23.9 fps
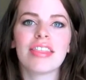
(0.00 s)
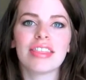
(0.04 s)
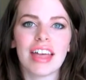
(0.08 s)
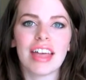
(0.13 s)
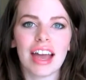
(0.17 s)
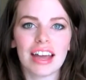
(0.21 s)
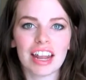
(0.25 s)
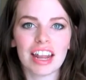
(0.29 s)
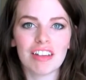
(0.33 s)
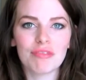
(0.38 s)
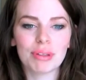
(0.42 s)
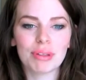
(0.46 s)

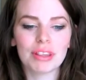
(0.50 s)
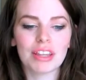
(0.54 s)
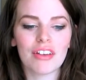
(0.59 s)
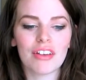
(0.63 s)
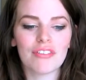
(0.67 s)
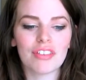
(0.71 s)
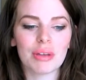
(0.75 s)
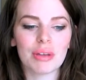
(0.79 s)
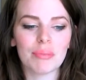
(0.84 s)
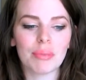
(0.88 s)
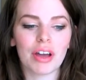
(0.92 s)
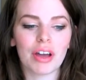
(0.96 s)
that I've been
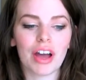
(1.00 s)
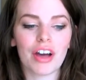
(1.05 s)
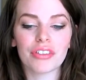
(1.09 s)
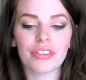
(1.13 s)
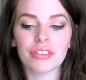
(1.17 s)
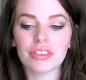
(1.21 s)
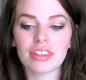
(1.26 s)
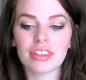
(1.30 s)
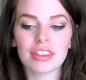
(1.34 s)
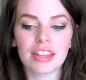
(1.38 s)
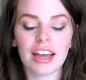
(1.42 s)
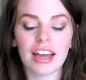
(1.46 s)
loving. But
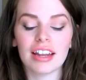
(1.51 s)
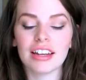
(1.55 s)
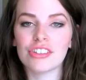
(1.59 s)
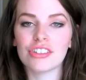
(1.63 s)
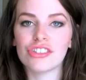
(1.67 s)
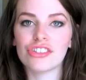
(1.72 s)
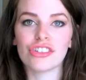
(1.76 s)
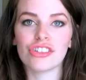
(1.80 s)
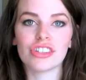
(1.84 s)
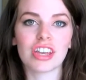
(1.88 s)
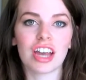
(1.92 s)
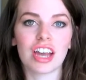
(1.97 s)
other than that,
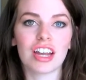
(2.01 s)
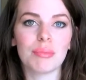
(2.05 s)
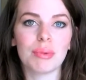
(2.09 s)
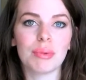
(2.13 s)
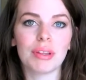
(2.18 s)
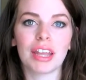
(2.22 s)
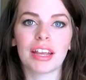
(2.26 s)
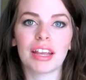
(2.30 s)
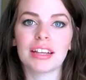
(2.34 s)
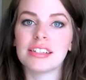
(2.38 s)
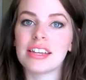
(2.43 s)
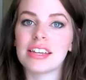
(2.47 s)
it's just kind of
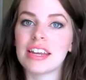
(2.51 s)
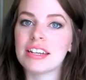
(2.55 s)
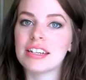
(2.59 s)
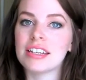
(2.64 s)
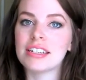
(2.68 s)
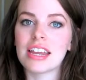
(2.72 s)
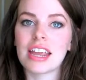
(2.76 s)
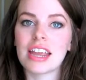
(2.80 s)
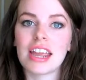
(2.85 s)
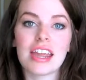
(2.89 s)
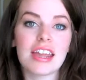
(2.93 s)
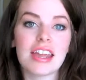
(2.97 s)
been like a
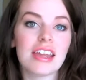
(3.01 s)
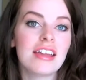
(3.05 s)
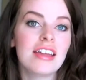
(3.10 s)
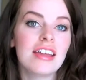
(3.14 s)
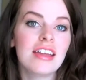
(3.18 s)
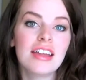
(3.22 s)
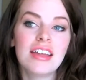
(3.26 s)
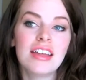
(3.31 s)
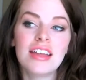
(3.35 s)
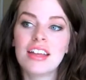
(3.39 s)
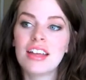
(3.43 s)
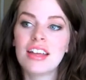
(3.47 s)
day-to-day.
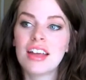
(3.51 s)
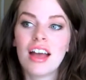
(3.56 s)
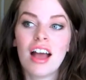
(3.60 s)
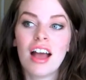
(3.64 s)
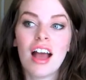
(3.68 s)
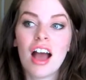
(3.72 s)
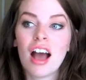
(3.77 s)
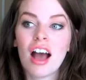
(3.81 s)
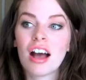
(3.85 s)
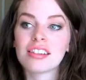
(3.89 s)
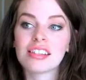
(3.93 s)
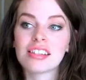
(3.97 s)

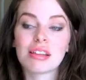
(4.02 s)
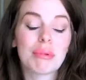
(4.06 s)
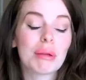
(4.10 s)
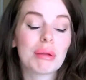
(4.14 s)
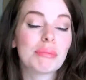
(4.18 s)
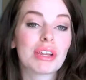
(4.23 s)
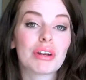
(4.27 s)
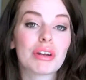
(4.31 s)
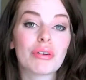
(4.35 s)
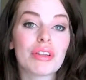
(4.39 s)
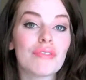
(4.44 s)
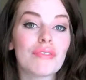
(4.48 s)

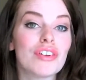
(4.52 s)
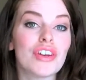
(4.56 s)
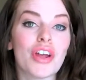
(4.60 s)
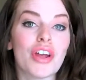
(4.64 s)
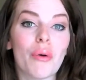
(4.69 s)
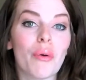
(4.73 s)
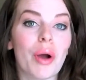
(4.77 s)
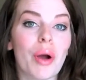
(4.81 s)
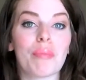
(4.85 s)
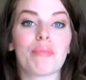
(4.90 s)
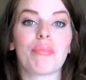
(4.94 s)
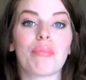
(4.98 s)
Sometimes I don't even
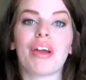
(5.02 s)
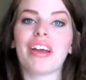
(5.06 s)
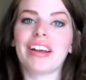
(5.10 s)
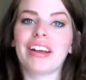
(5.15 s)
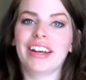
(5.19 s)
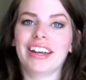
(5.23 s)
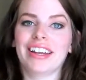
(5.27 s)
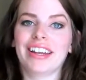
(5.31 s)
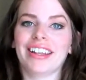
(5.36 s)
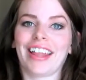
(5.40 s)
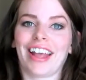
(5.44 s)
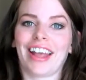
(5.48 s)
know I'm
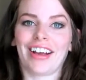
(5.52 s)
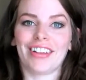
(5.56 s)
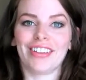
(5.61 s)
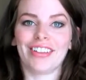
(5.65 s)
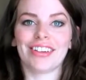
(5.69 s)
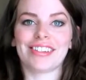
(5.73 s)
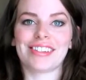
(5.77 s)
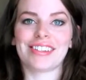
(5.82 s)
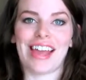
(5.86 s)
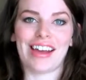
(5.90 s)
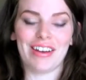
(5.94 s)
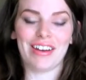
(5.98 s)
pregnant. Like, I'll
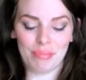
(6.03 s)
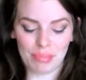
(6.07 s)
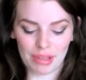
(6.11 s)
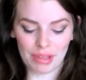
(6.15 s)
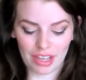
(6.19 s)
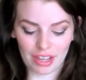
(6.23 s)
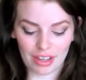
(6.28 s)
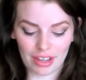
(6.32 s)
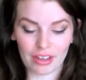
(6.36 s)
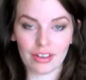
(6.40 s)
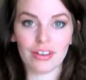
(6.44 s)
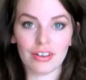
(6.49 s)
look down and be
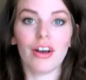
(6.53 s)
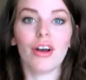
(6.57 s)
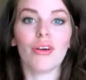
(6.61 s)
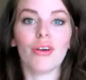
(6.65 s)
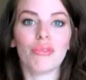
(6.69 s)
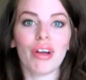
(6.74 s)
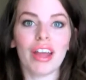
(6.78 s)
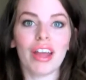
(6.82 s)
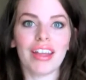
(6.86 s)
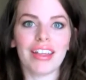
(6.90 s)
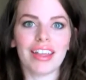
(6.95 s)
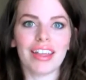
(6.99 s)
like, oh
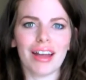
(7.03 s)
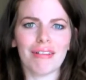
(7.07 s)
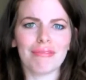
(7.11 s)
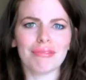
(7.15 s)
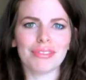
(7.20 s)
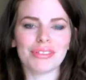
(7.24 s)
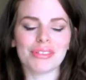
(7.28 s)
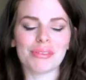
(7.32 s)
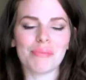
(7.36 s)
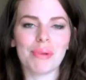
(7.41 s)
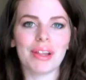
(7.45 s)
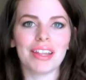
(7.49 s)
right, yeah,
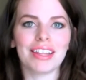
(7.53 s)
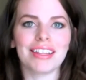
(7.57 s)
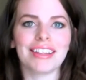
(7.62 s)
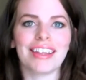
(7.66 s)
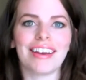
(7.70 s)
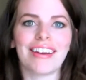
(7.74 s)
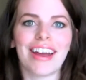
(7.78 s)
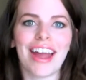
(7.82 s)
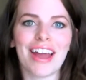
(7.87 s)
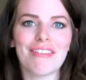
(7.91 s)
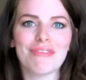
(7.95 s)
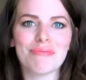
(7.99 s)
there's a belly
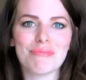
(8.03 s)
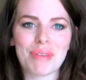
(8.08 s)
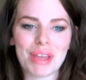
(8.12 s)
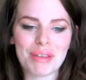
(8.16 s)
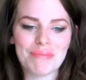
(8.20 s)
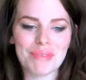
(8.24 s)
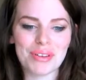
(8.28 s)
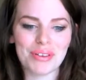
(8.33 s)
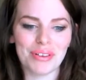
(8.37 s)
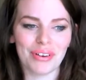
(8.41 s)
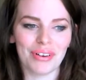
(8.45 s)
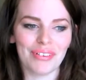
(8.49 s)
there. I have a
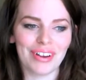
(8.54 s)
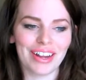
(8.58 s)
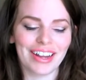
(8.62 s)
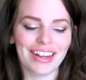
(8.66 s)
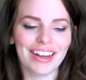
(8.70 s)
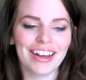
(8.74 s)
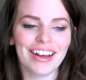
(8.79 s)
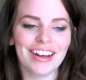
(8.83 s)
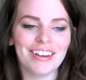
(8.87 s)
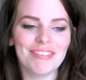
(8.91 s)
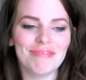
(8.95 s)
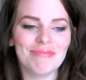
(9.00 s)
baby
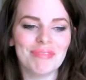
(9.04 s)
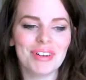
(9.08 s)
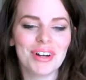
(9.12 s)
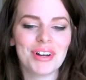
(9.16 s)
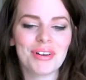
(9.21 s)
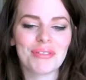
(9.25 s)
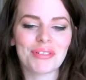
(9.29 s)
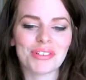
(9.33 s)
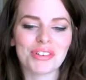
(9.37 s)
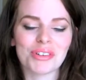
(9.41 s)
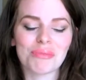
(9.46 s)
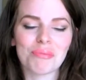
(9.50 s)
growing,
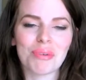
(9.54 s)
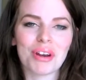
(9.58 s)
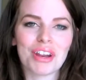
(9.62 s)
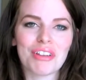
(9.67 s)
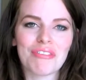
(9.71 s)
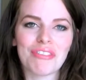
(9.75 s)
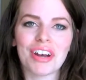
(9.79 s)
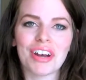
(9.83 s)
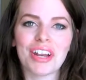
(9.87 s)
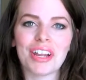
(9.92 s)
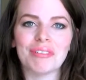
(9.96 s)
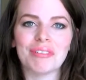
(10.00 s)
which is pretty
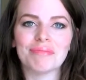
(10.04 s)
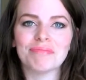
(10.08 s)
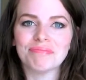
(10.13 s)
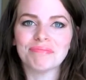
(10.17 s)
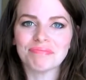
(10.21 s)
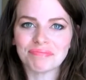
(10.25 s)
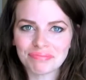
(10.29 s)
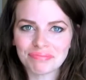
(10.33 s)
funny.